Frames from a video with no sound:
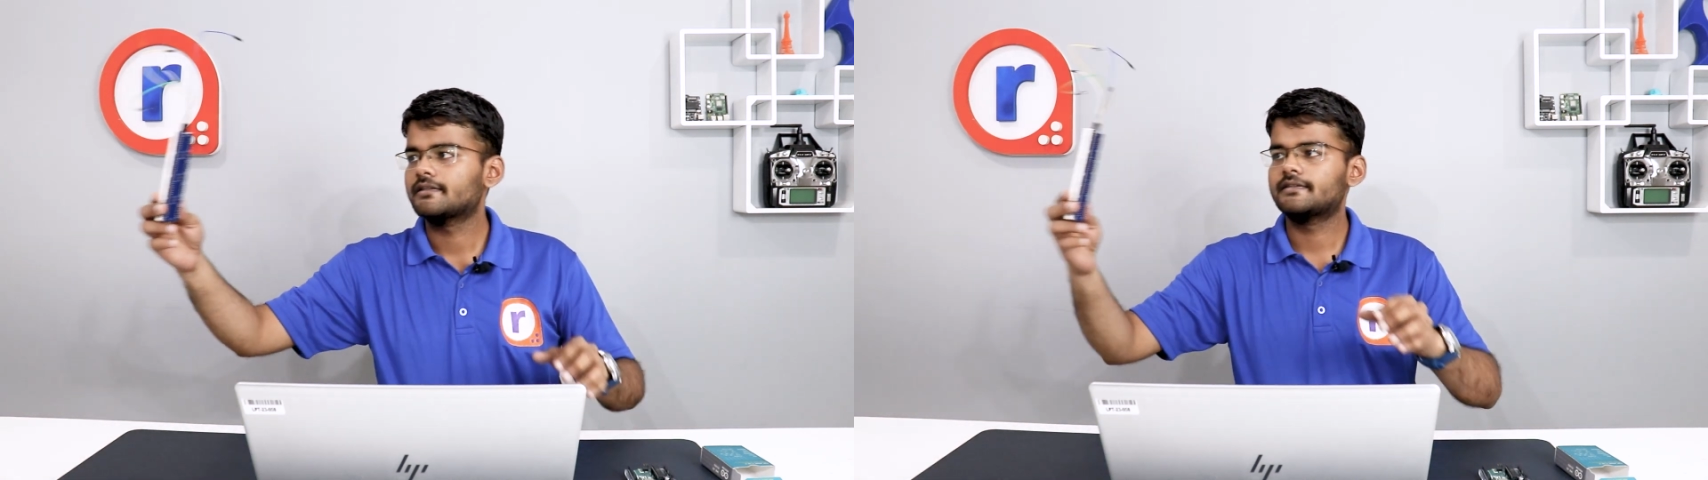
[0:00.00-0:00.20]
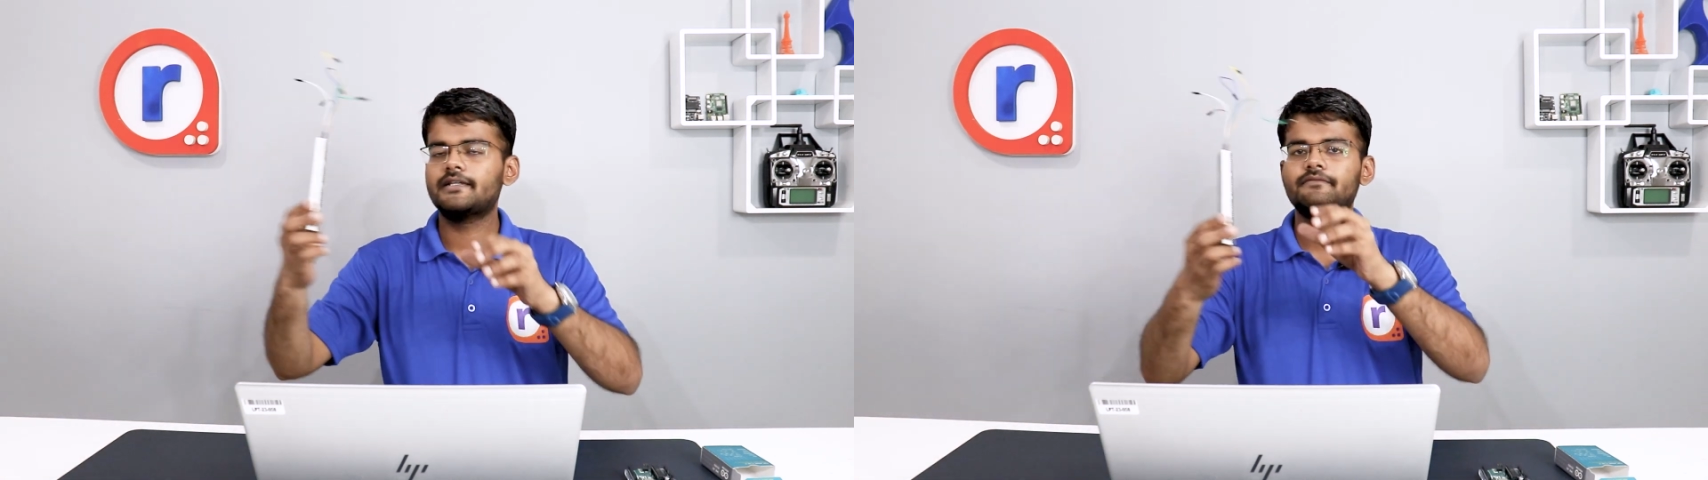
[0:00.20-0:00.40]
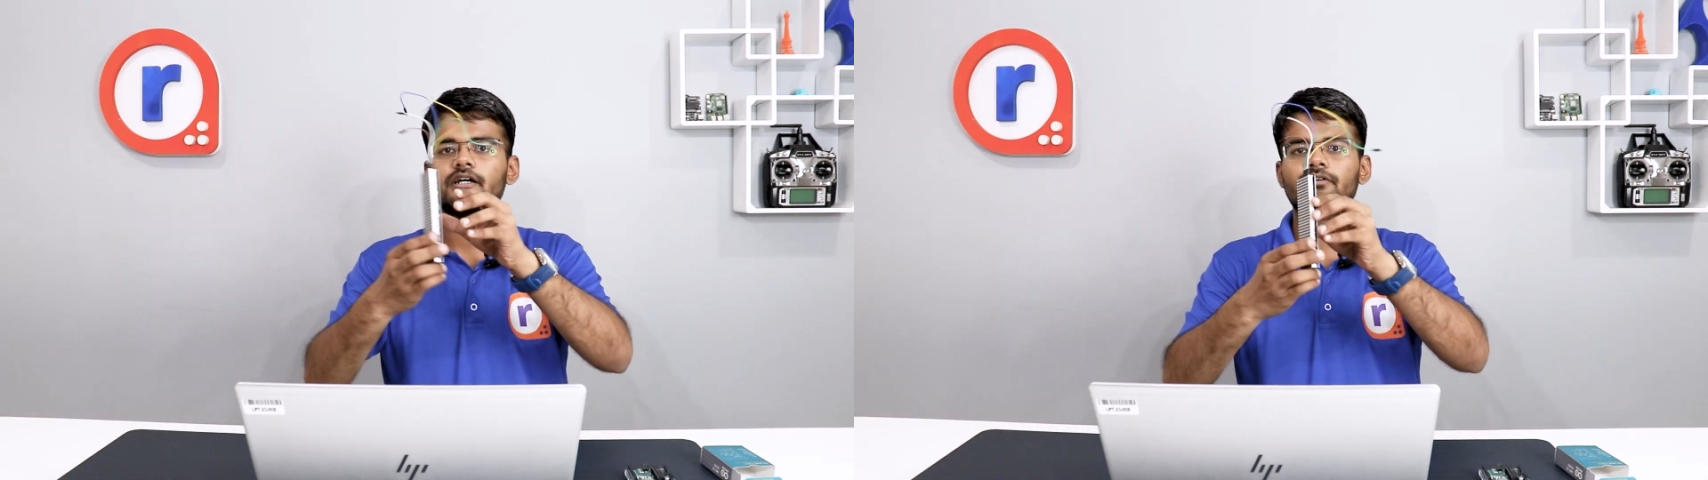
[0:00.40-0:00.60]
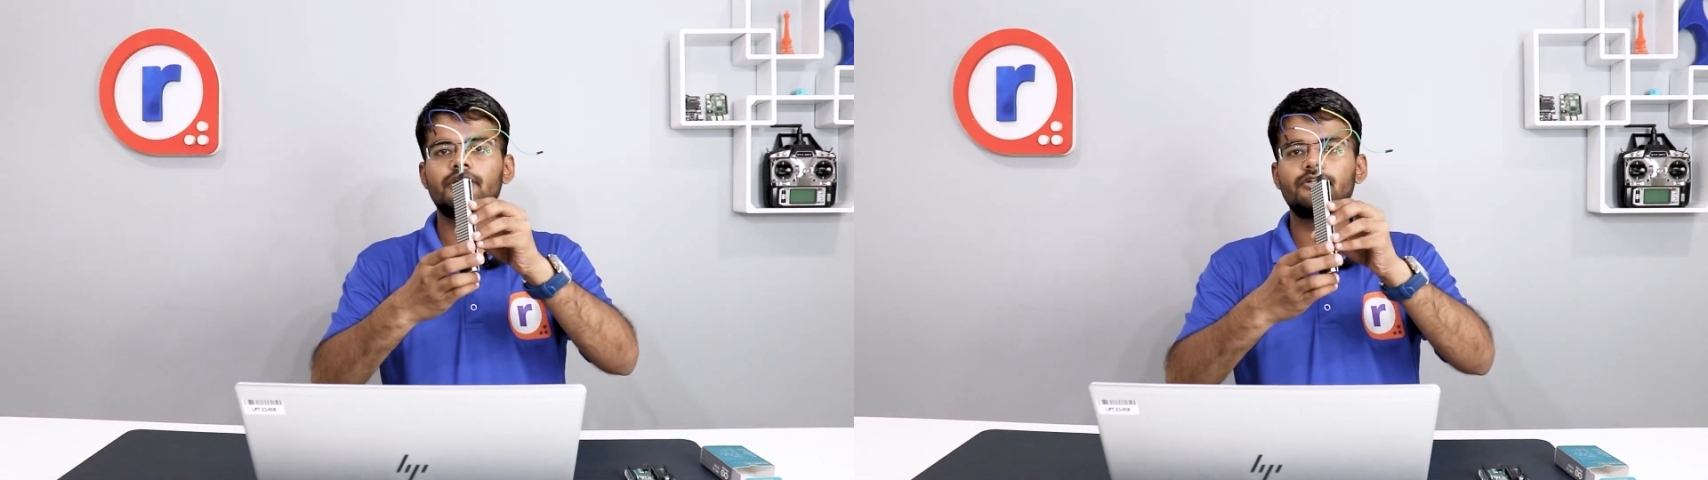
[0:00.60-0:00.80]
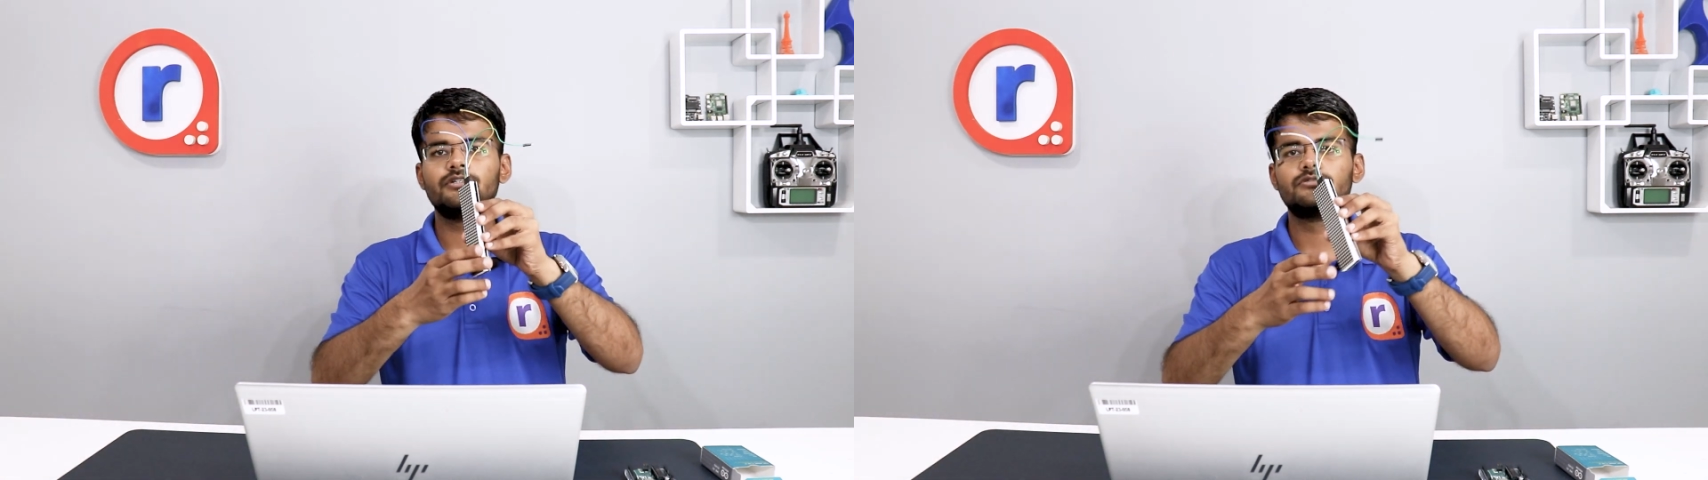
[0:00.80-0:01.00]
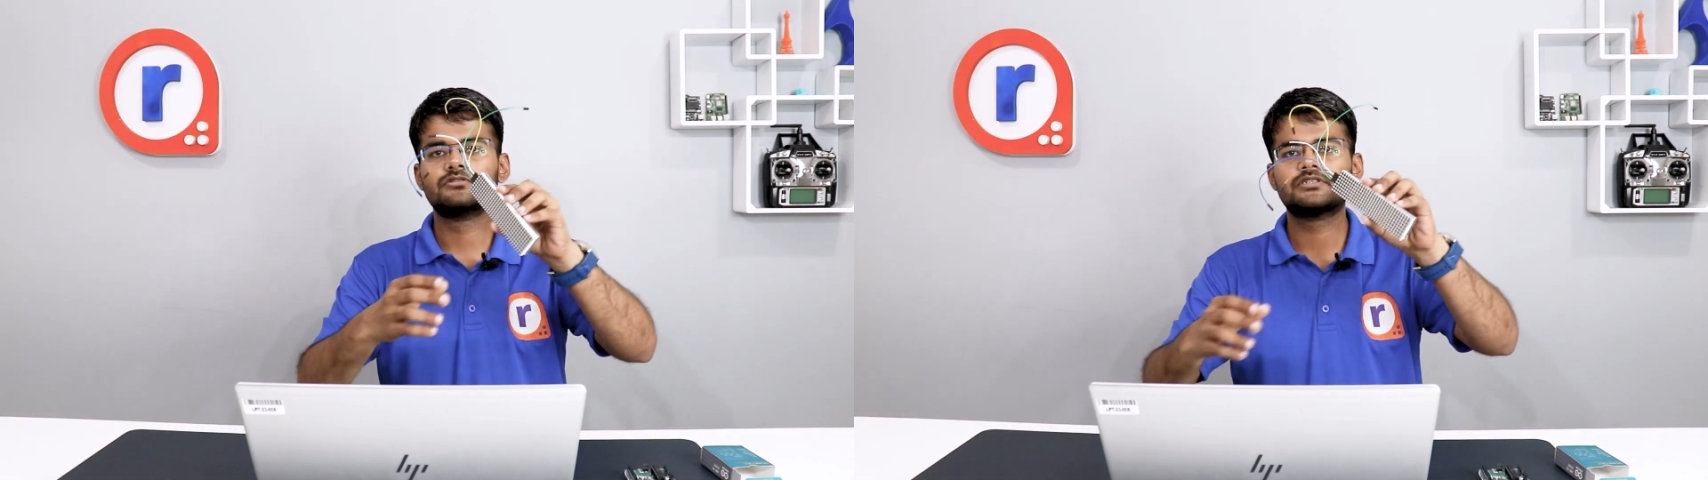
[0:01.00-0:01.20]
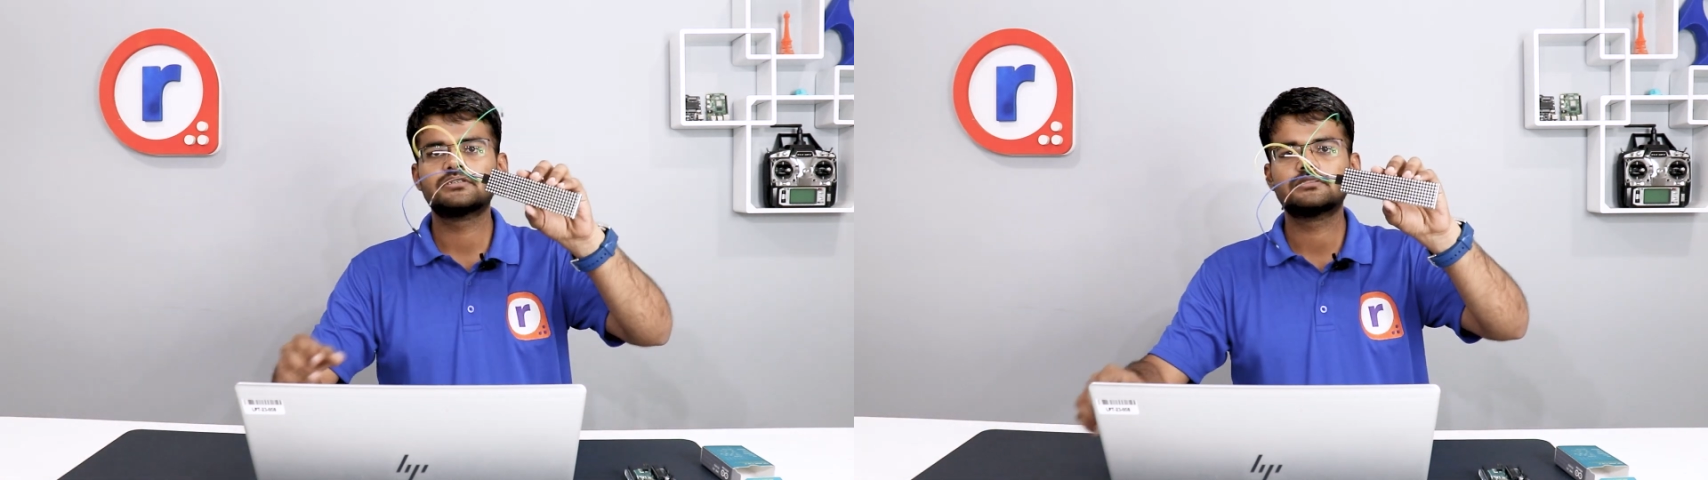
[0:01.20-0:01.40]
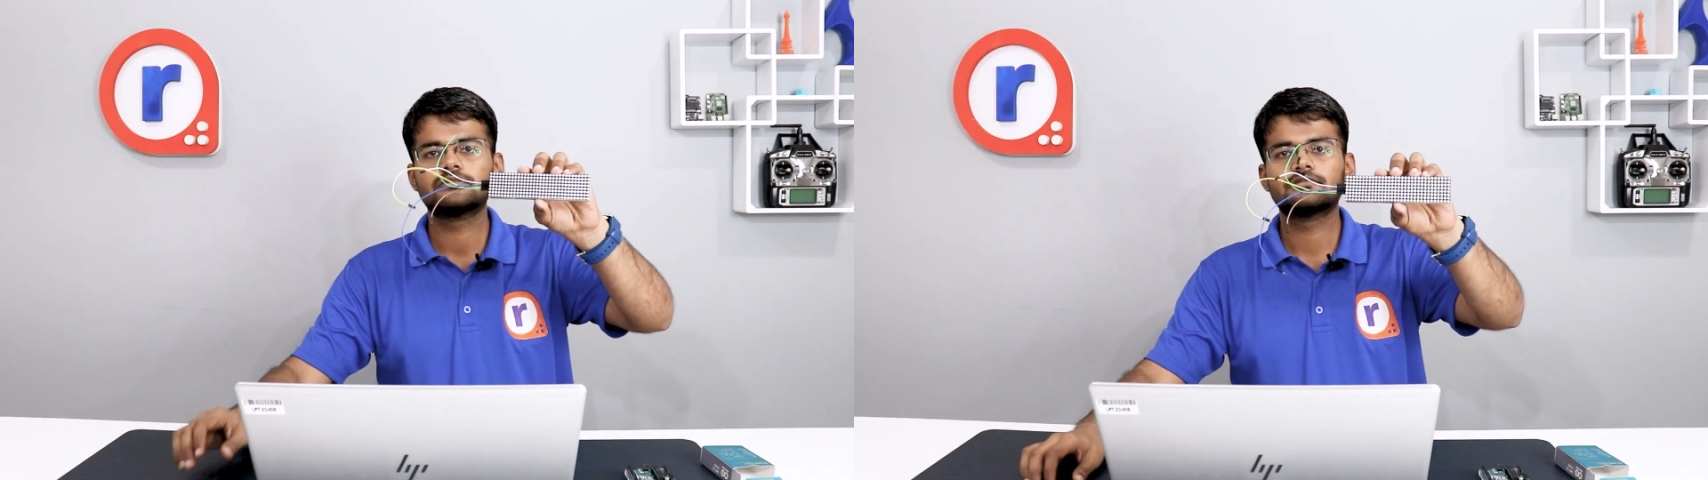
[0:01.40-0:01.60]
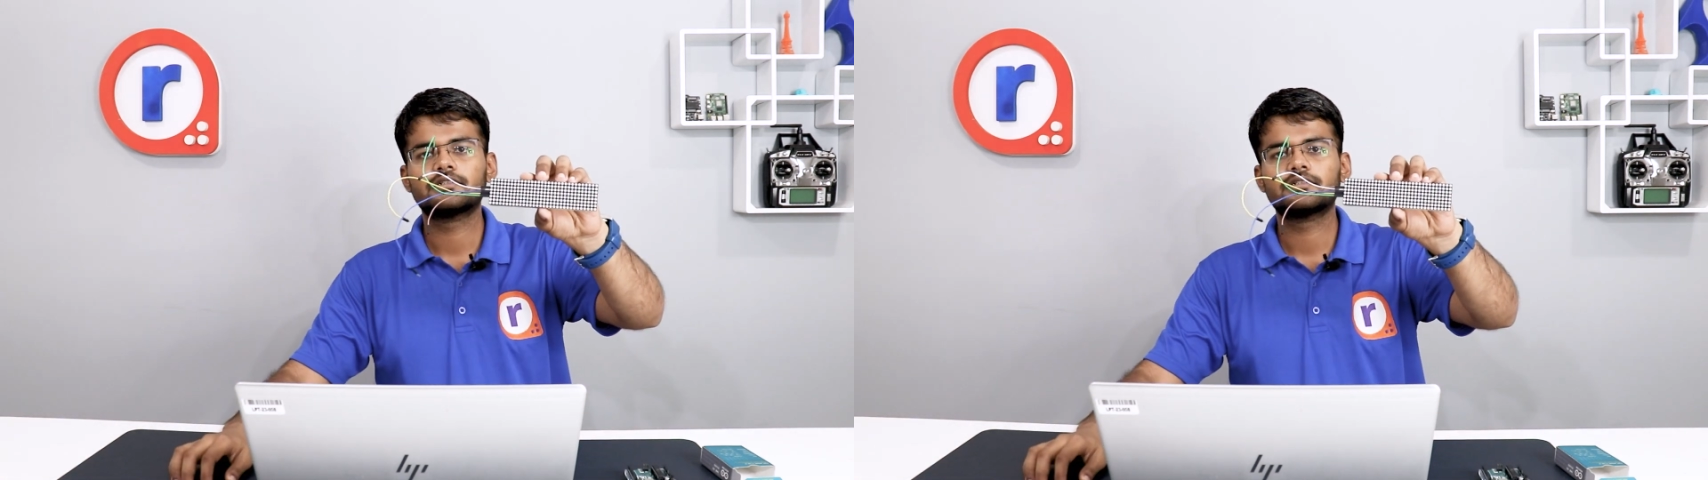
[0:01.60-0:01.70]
Then we are going to use